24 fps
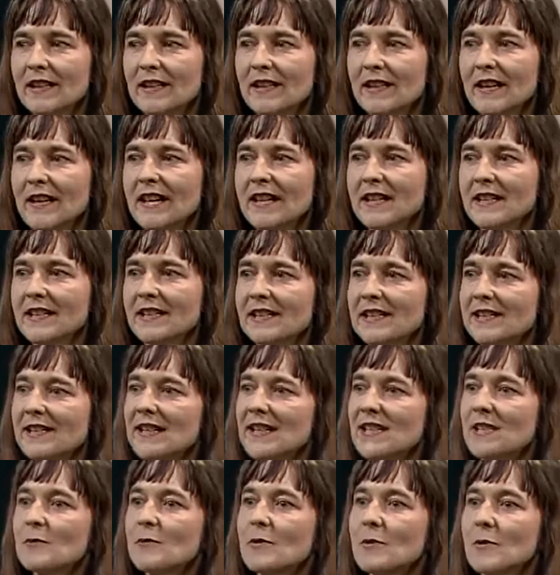And in a
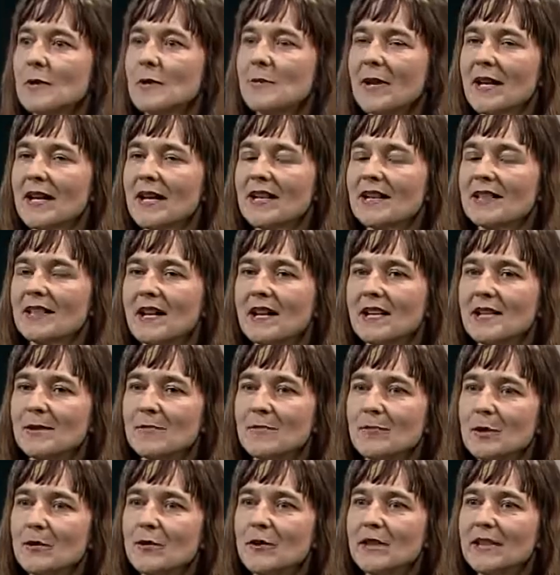sense, when we recognize
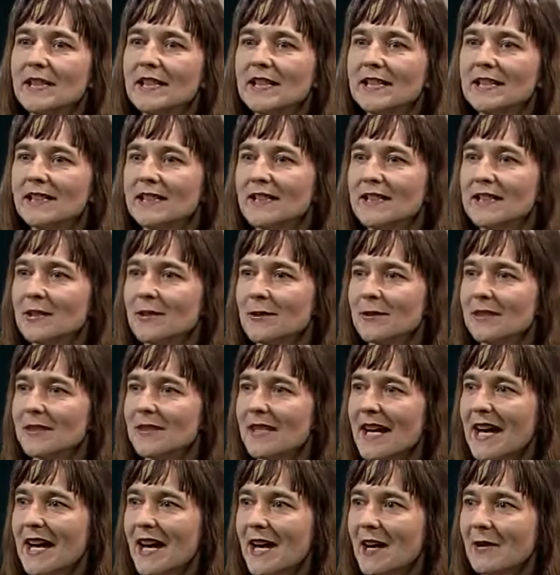beauty in the here and
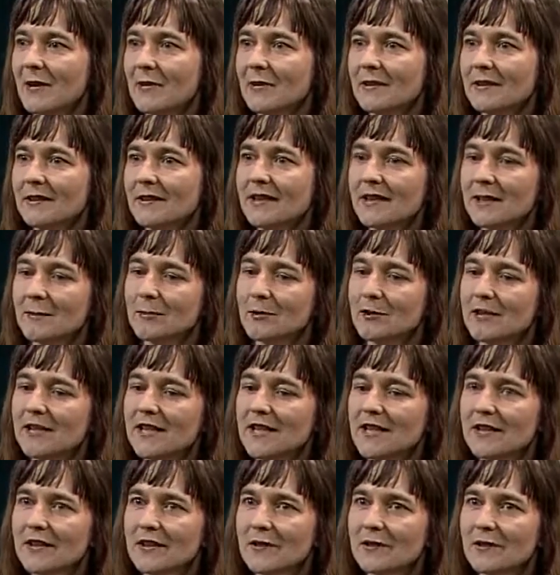now, in a
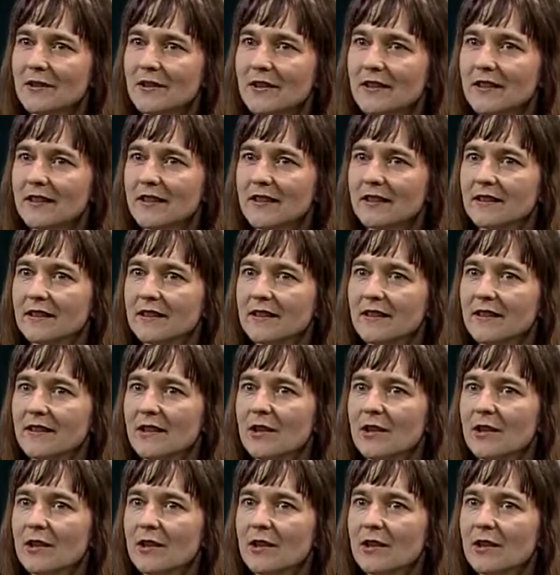particular thing,